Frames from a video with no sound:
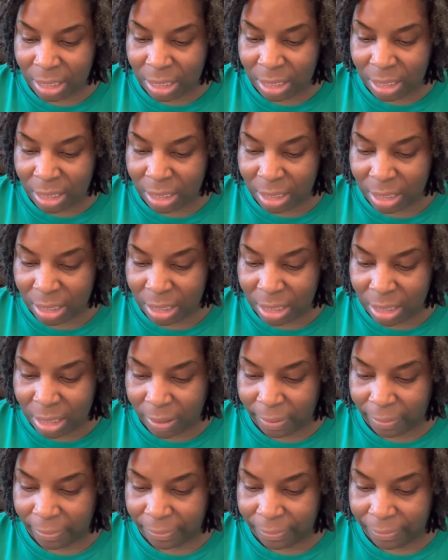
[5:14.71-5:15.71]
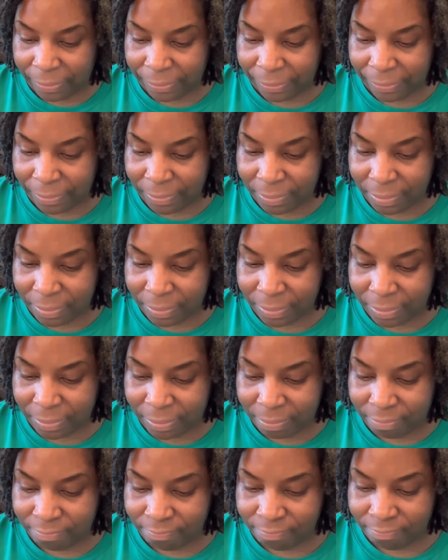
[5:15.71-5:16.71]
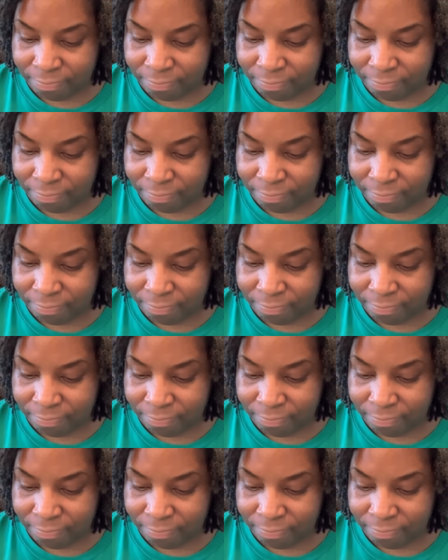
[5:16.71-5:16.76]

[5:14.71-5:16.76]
No one is speaking in this clip.